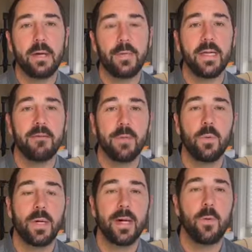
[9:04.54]
that would give me
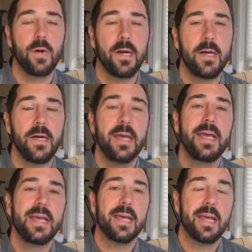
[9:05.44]
what I wanted,
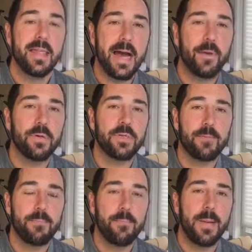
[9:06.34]
and that was
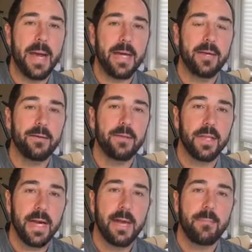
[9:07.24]
the bank
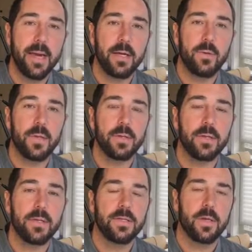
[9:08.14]
that I bank
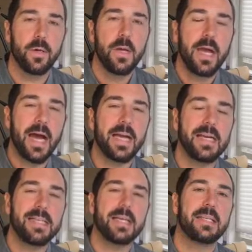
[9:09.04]
with. And so I
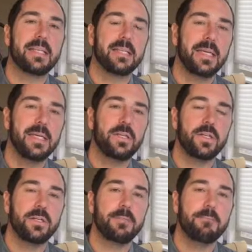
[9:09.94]
guess that
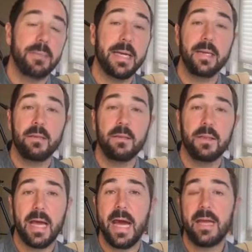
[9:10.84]
teaches me
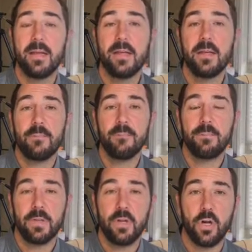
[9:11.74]
that
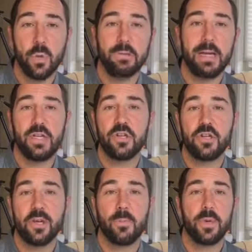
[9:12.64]
your
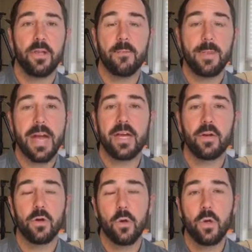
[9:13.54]
relationship with your
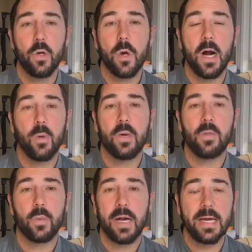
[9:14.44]
banker and who you are
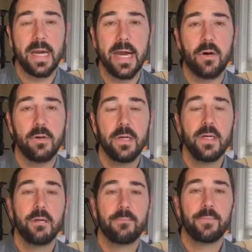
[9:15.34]
with right now,
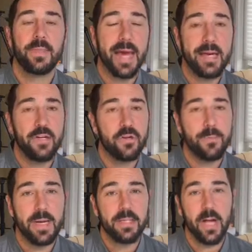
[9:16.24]
that is your
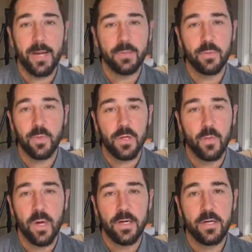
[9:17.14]
best option when you
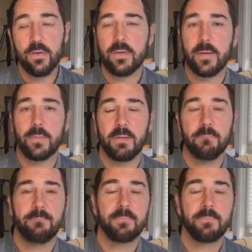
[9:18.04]
want to do something.